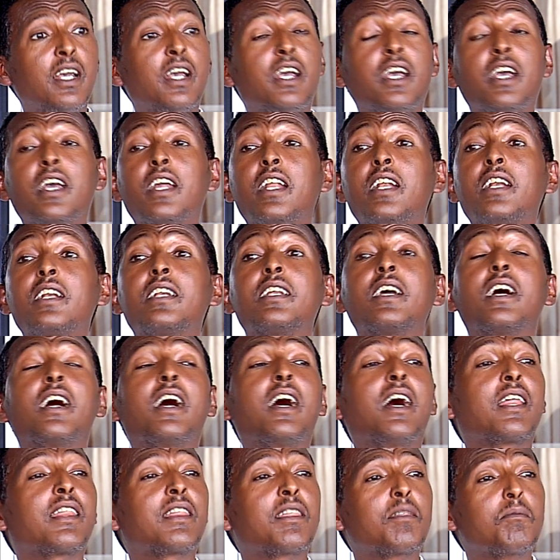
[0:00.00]
and
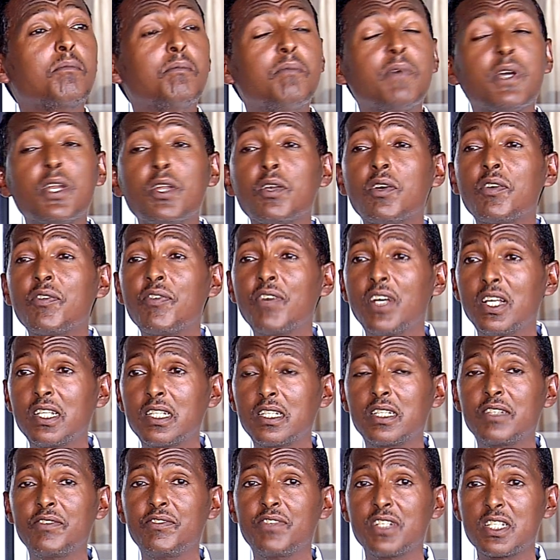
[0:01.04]
many of
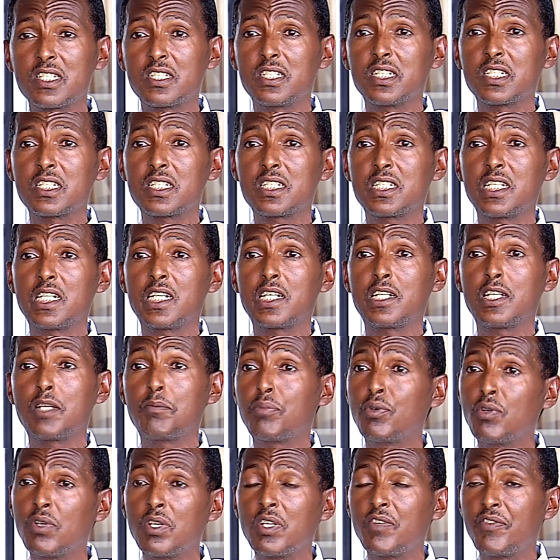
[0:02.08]
investors are, a
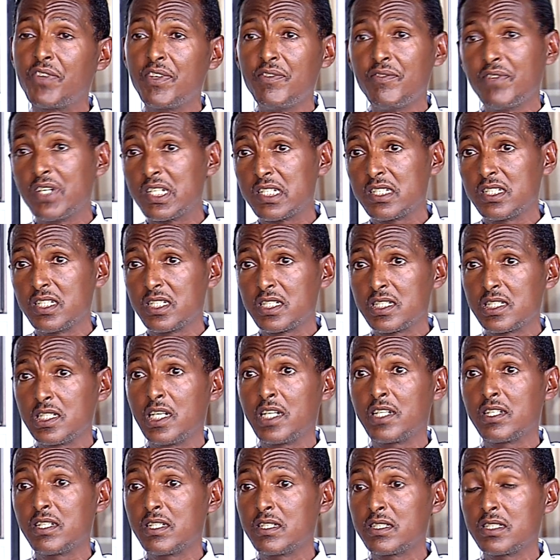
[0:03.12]
pool of investors
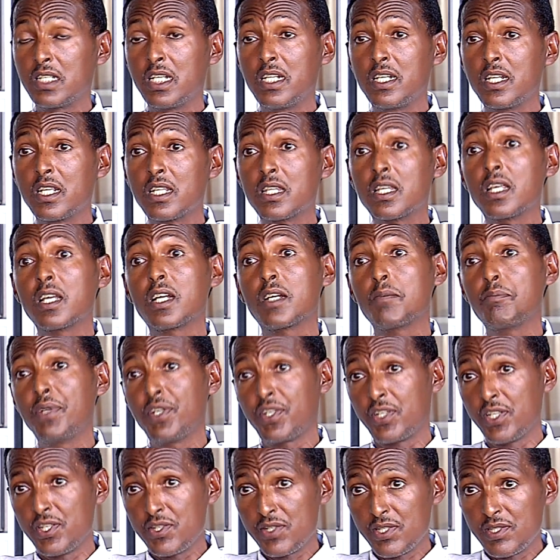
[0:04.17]
are sending their
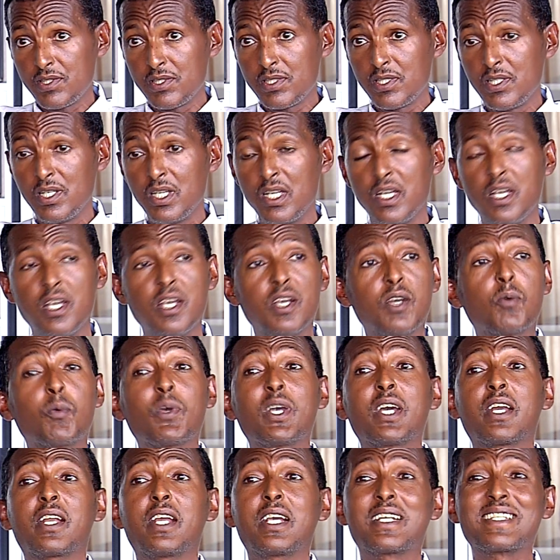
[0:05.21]
applications. We
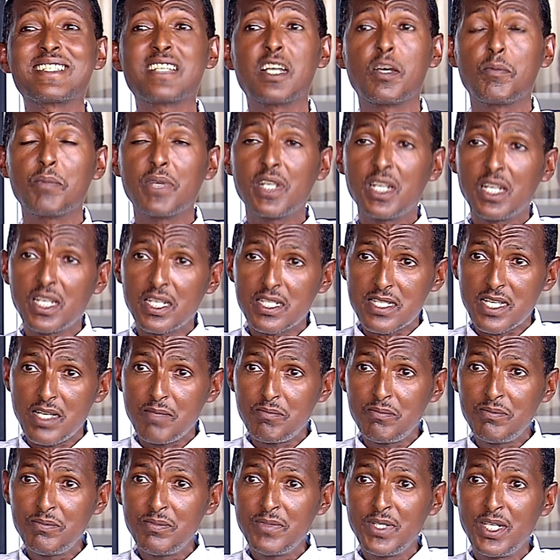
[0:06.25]
are examining
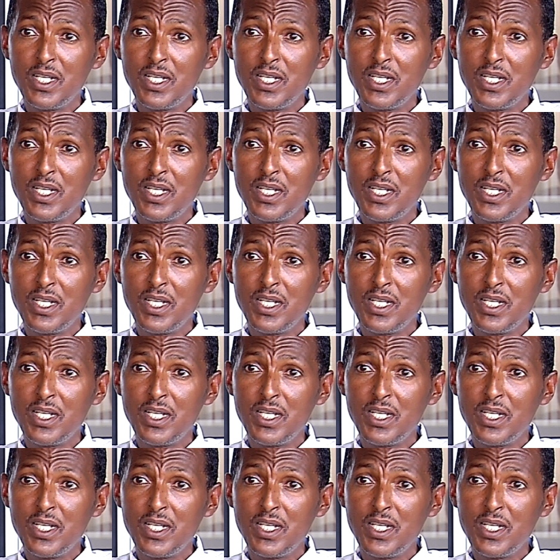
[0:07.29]
them.